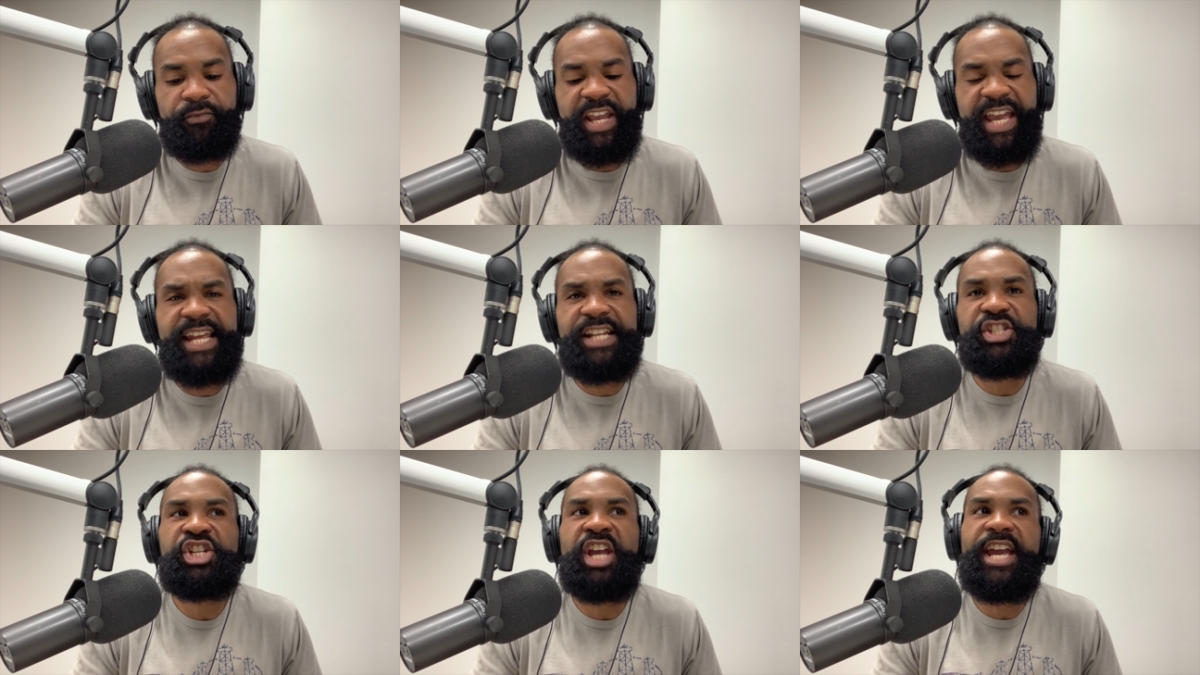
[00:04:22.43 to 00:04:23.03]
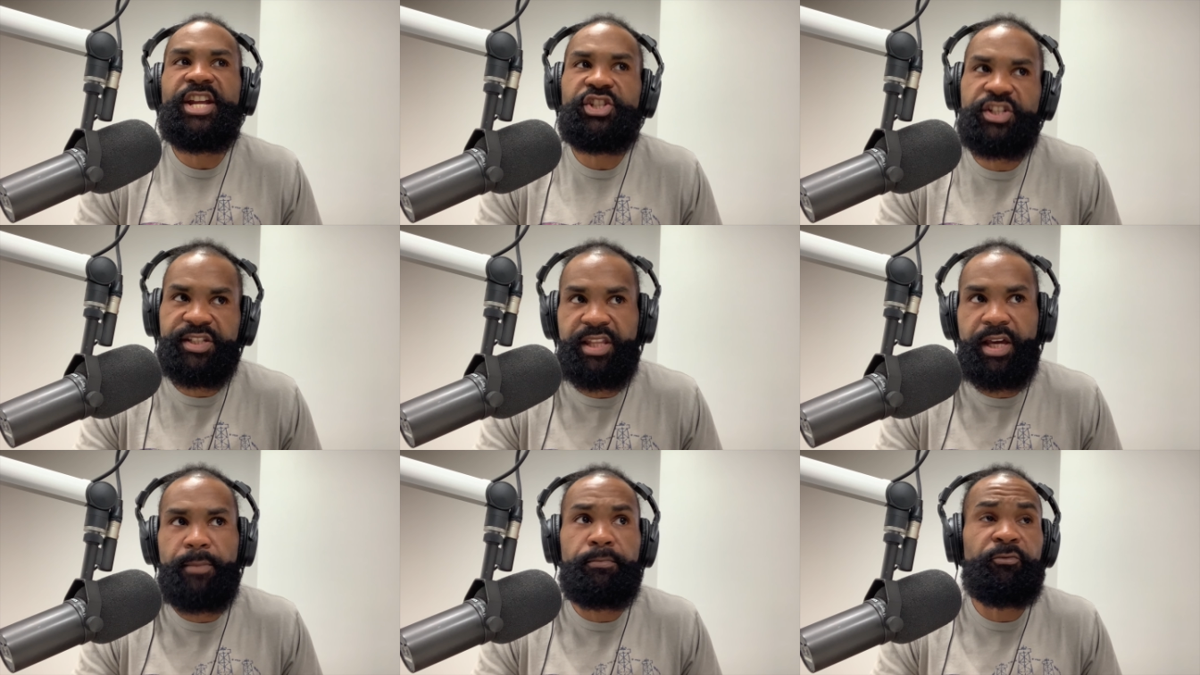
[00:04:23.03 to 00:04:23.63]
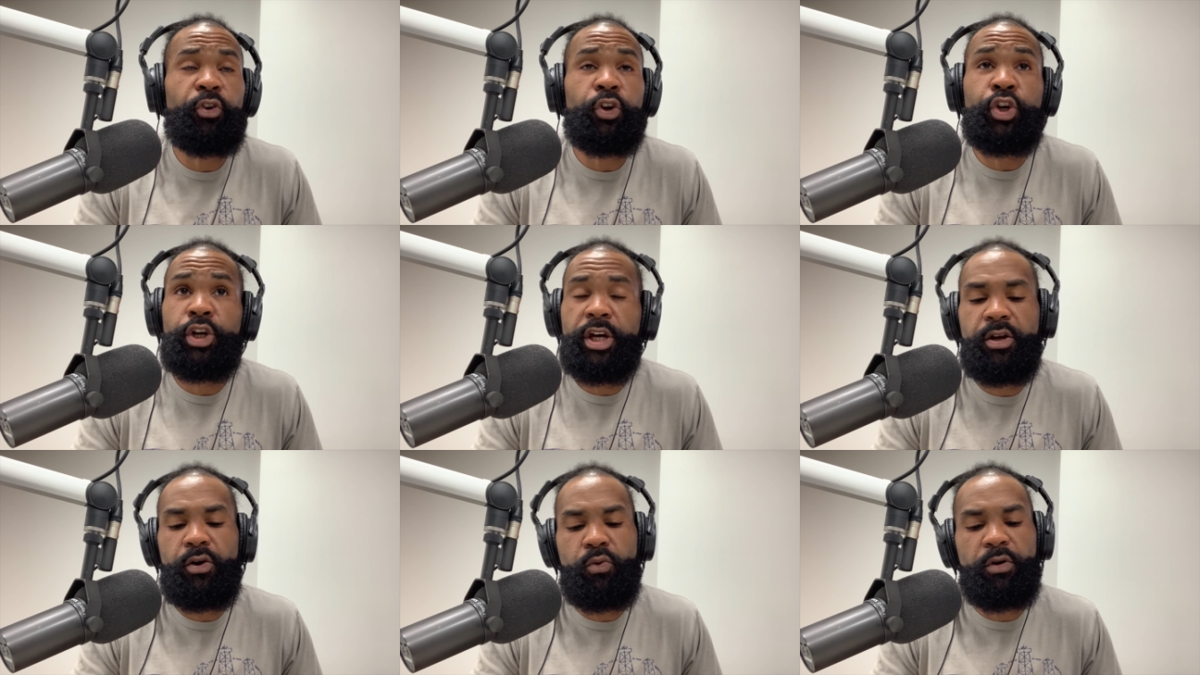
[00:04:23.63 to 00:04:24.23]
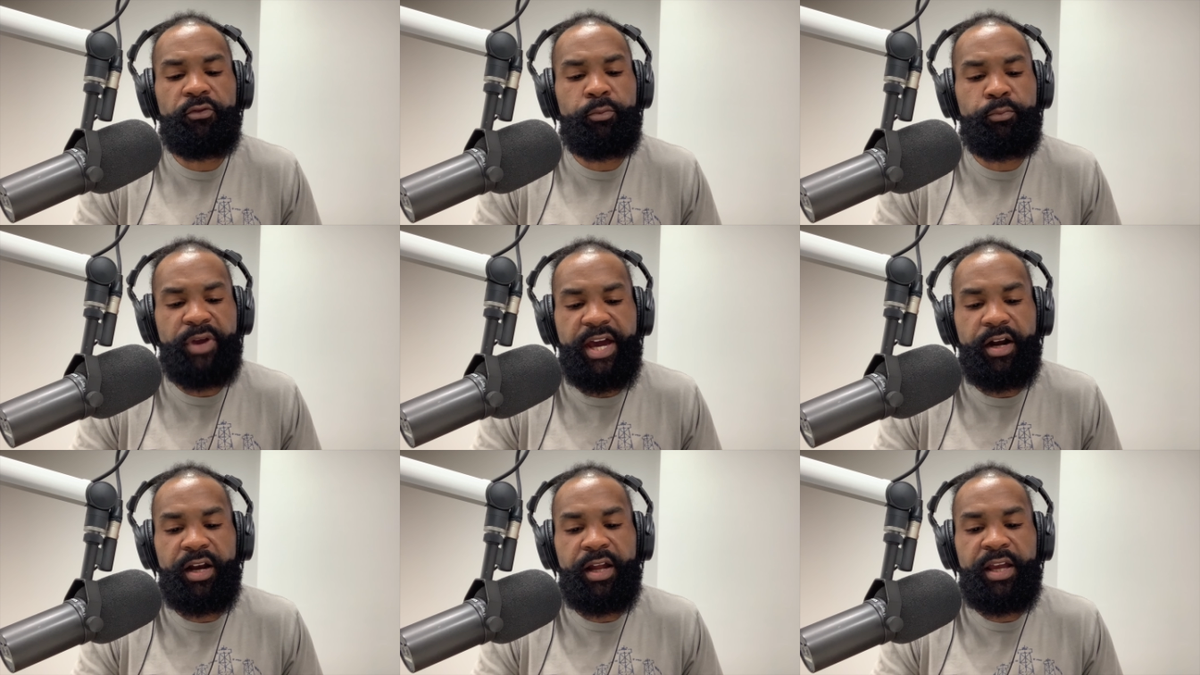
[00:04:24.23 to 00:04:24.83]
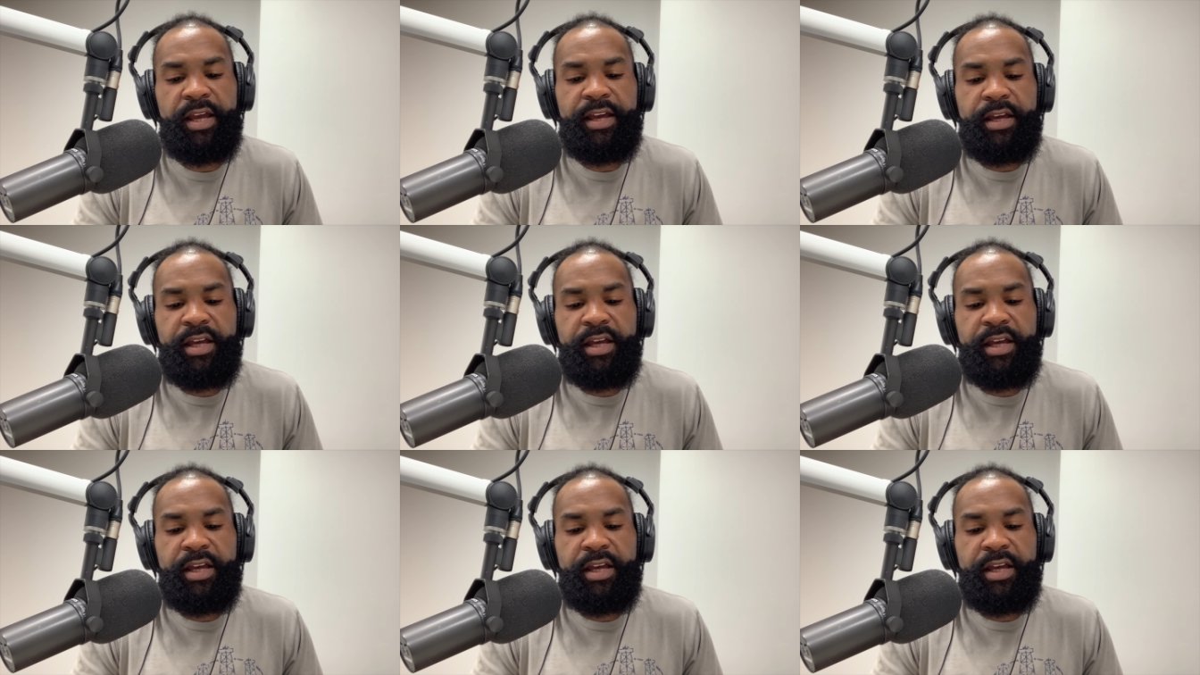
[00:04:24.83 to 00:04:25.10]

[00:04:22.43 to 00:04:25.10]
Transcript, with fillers: And it changes them for good or for better.